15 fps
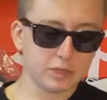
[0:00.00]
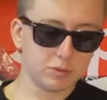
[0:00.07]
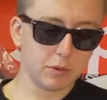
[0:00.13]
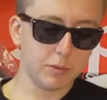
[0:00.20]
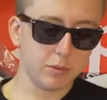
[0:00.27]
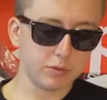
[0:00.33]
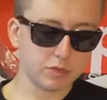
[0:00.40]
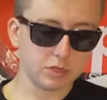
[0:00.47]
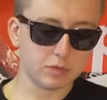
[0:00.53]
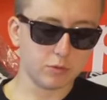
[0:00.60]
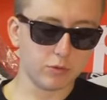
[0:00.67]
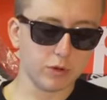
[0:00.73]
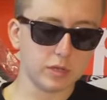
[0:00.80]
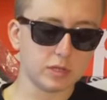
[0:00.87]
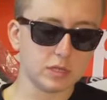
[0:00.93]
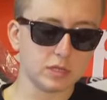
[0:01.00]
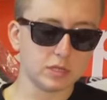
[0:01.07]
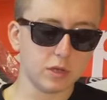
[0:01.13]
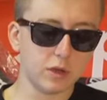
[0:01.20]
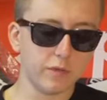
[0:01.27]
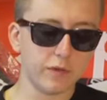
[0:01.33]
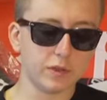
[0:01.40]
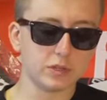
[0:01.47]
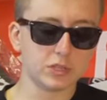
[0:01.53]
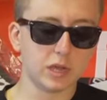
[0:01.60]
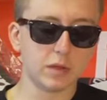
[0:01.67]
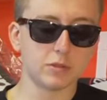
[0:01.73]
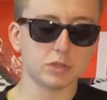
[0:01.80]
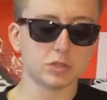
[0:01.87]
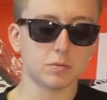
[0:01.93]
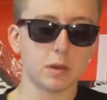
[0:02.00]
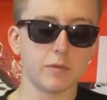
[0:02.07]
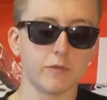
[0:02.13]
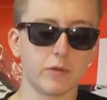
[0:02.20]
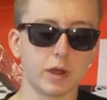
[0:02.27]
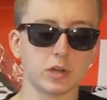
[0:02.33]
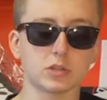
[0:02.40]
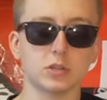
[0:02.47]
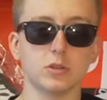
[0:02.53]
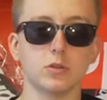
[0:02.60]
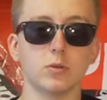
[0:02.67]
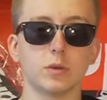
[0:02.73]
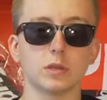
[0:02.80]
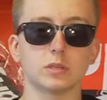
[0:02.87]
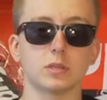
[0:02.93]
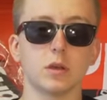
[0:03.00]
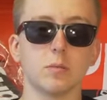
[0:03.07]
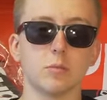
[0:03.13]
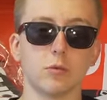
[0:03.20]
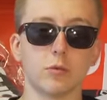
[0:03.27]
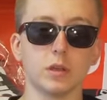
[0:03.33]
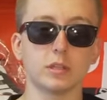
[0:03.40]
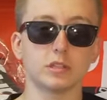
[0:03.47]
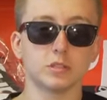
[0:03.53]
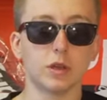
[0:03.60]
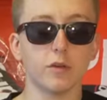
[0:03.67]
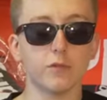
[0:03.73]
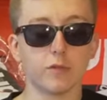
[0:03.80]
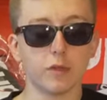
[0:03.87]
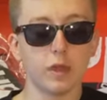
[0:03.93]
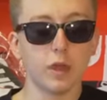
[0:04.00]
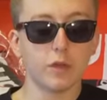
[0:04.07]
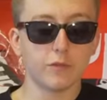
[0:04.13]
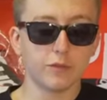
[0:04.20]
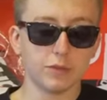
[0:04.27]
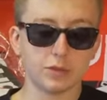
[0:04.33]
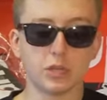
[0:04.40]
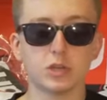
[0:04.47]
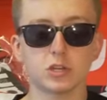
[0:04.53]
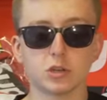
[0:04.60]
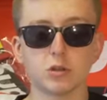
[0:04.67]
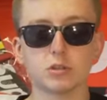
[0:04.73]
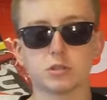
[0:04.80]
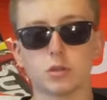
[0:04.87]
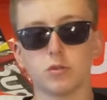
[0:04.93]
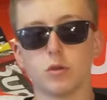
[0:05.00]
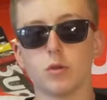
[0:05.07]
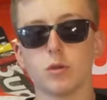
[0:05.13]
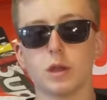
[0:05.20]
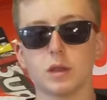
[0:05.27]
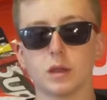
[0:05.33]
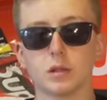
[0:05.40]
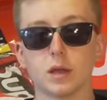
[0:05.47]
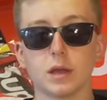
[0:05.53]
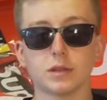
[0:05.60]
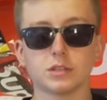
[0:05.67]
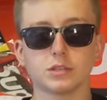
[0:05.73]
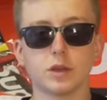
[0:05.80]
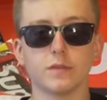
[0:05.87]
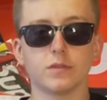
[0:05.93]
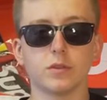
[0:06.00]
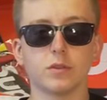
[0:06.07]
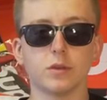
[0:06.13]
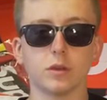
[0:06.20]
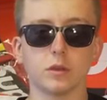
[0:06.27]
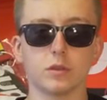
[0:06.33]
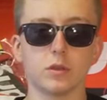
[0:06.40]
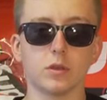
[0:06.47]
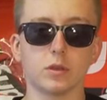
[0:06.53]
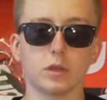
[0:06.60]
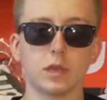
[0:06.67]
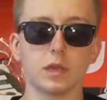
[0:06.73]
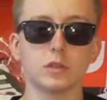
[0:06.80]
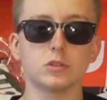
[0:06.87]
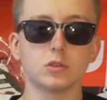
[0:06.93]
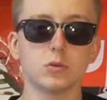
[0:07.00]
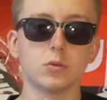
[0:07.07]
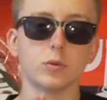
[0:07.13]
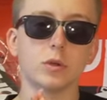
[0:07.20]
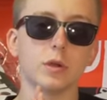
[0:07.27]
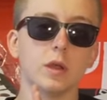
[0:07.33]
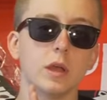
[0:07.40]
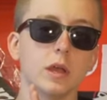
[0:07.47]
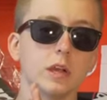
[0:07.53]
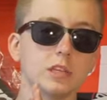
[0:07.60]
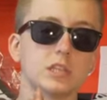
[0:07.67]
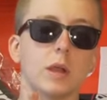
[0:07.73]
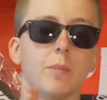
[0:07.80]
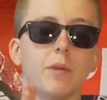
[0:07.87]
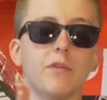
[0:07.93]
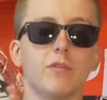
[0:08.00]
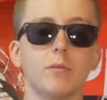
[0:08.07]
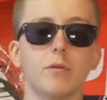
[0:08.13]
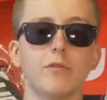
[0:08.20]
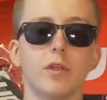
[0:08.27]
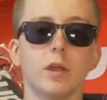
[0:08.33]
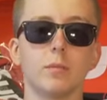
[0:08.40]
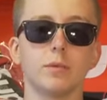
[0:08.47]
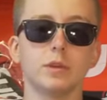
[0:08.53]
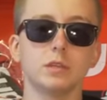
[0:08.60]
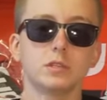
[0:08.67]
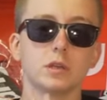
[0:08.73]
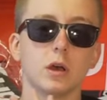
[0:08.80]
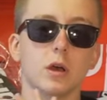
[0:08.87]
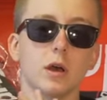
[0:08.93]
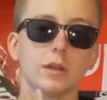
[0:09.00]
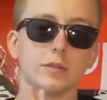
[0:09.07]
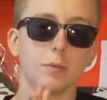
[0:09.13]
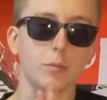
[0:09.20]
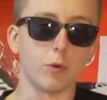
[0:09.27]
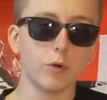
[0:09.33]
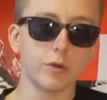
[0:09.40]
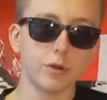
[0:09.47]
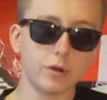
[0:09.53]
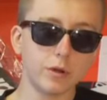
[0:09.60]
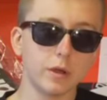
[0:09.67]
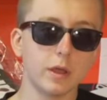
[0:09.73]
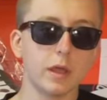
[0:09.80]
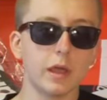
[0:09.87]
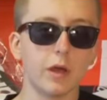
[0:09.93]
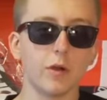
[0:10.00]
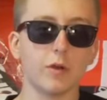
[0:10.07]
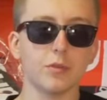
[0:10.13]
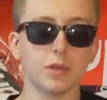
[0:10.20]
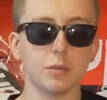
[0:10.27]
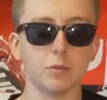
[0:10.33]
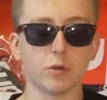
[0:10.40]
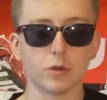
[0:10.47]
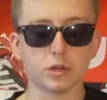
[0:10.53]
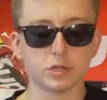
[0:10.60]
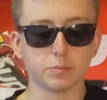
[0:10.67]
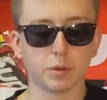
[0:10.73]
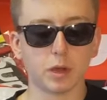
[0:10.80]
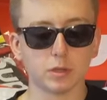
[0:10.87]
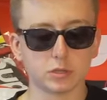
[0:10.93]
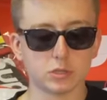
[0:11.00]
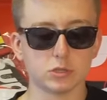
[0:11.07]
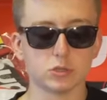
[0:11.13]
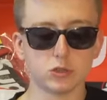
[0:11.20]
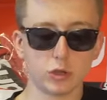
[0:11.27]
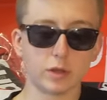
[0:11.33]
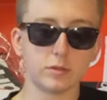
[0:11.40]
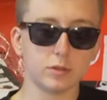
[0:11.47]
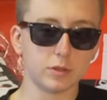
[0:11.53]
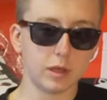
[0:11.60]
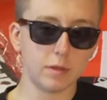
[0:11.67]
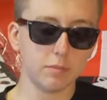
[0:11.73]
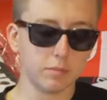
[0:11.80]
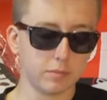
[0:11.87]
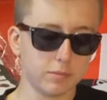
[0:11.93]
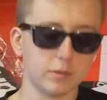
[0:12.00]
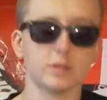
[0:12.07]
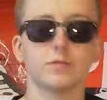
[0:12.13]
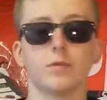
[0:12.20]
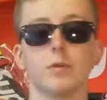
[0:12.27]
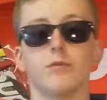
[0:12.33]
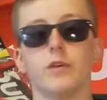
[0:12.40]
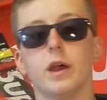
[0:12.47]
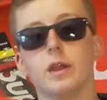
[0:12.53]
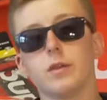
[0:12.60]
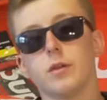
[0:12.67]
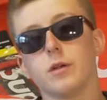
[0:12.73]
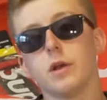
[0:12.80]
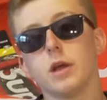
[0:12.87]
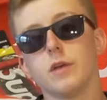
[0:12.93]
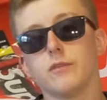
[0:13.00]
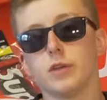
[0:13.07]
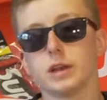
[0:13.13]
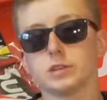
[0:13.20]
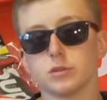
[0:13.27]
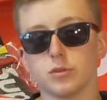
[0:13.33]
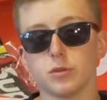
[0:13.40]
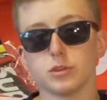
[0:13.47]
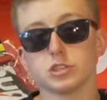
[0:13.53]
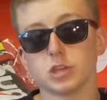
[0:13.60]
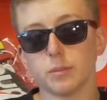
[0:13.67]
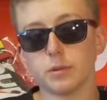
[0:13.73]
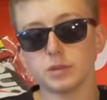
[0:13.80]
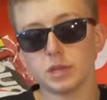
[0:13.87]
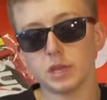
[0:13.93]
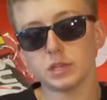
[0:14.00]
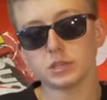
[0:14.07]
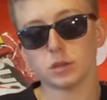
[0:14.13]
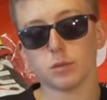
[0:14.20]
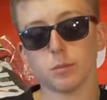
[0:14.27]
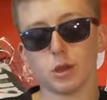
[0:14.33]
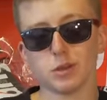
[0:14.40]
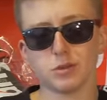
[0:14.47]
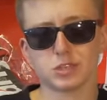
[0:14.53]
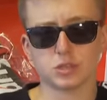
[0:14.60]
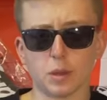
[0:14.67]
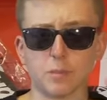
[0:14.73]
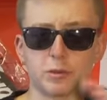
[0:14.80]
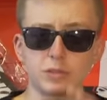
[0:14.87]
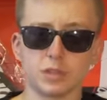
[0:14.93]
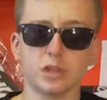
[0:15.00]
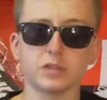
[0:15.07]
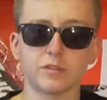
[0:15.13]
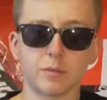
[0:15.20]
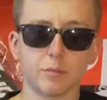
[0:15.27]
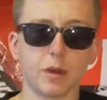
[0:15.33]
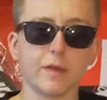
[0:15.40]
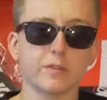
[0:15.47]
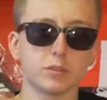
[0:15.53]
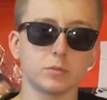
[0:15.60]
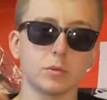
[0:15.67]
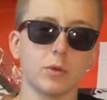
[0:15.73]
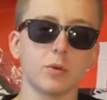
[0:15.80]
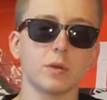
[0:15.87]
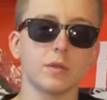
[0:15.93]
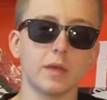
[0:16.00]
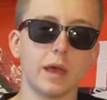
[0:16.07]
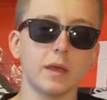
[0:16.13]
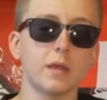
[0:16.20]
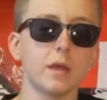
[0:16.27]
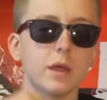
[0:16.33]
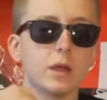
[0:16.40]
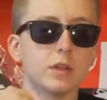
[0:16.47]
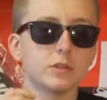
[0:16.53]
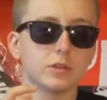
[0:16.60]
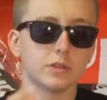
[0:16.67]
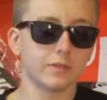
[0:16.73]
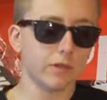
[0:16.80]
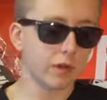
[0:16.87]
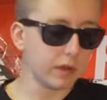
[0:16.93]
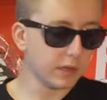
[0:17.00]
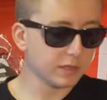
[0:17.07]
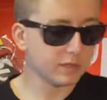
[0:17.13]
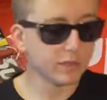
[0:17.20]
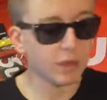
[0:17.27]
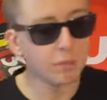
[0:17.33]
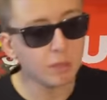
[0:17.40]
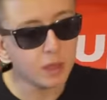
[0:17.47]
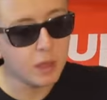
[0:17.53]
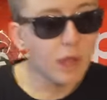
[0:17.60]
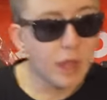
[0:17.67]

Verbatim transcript: Supreme was just some crazy stuff, and shout out to Supreme for actually doing some great stuff. For the t-shirts, they're donating a lot of stuff to the, like, the kids who were separated from the families uh, at the border. All the immigration policies, shout out to them. That's free fire. If you guys don't know, the summer tees, a, a percentage of the profits will be going to that, so that's very nice of them.